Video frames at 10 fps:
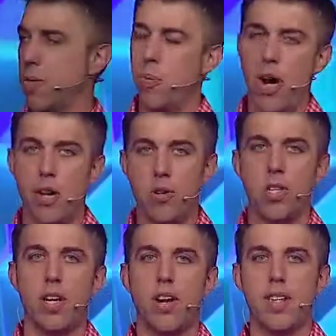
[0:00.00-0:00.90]
this brand new
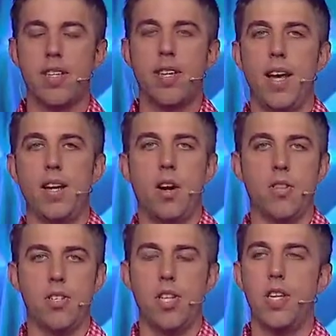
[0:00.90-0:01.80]
series today
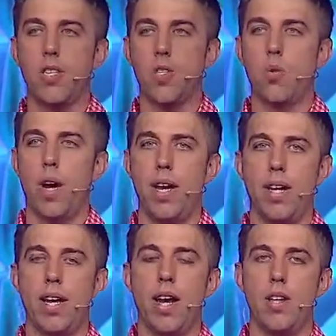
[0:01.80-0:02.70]
called The Jesus Way. And
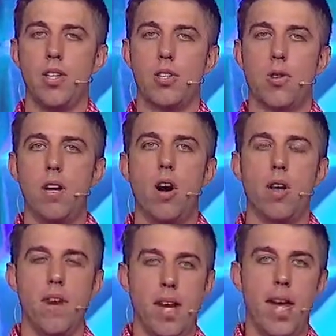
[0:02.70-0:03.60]
again, I just greet all
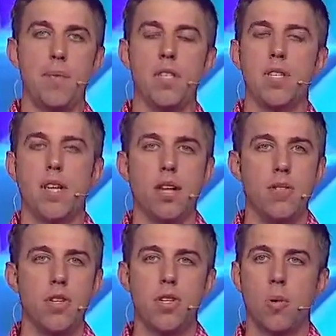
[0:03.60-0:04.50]
of our campuses. I love
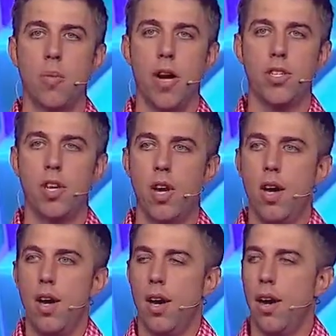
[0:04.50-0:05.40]
you so much.
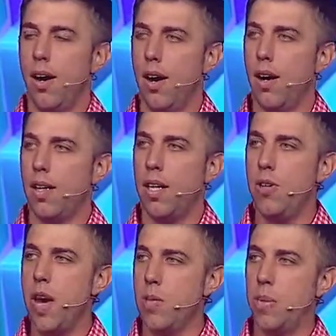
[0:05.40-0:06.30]
Uh, can
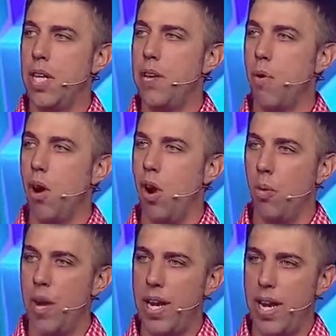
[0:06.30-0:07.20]
you guys believe we're
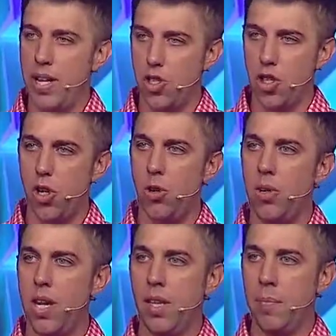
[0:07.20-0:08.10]
already in
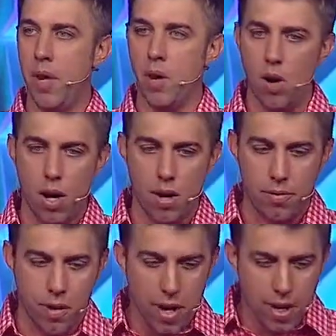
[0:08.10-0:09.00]
June in the middle
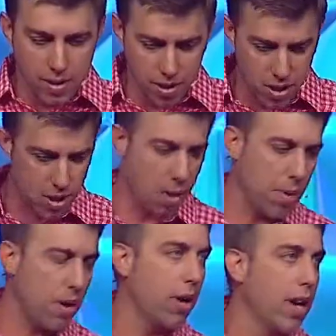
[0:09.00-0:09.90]
of the
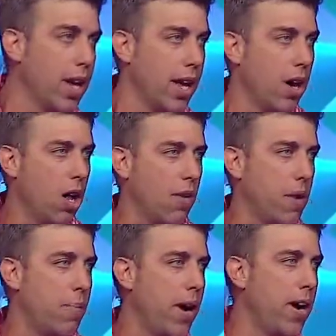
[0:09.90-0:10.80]
summer, and all of
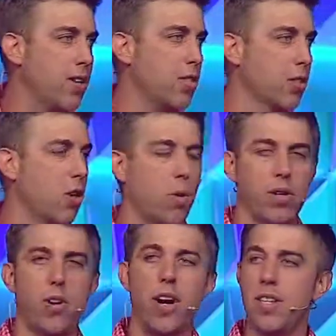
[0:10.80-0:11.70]
our parents are going
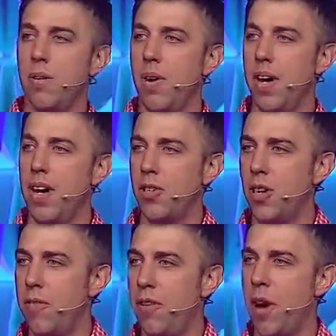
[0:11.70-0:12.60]
crazy right now
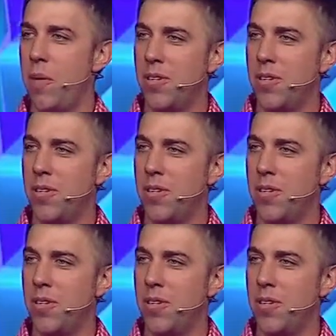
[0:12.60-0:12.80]
trying to figure out